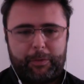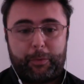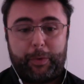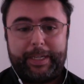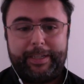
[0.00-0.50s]

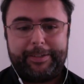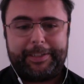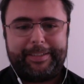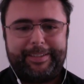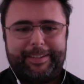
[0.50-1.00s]
20
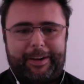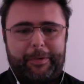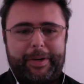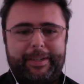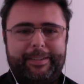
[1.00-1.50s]
years
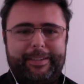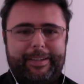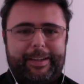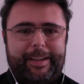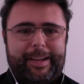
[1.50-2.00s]
already.
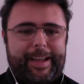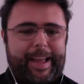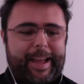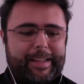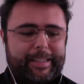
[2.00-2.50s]

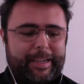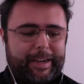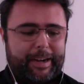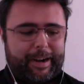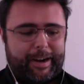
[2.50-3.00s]
And
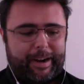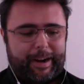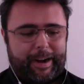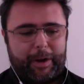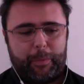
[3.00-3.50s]

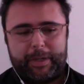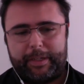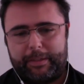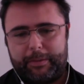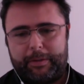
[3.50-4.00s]
I worked
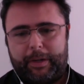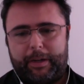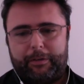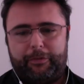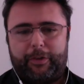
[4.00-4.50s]

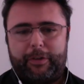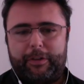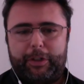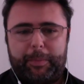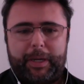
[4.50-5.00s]
for
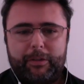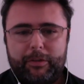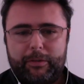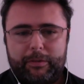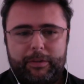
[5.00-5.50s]

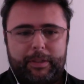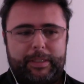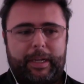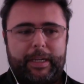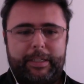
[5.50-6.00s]
Shimadzu
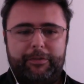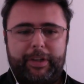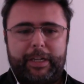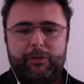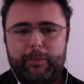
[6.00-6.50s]
Scientific
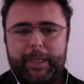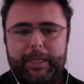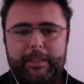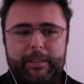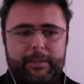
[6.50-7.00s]

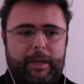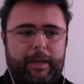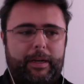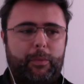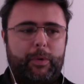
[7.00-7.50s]
Instruments.
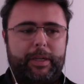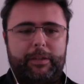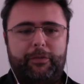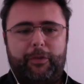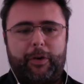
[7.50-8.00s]
I
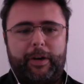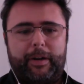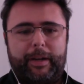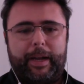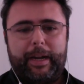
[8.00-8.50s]
worked
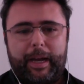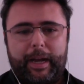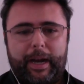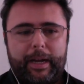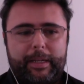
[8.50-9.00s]
for
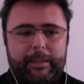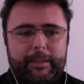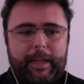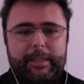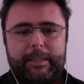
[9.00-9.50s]
NII,
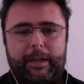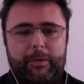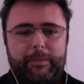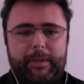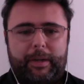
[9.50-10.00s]

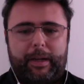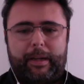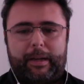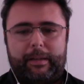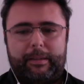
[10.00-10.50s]
Nextel,
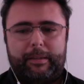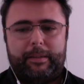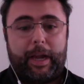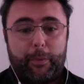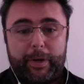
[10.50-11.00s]

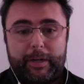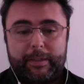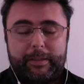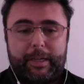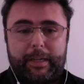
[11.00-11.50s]

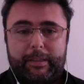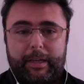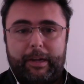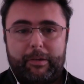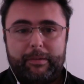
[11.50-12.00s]
Carrier
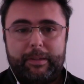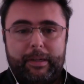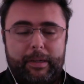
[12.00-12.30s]
Telecom.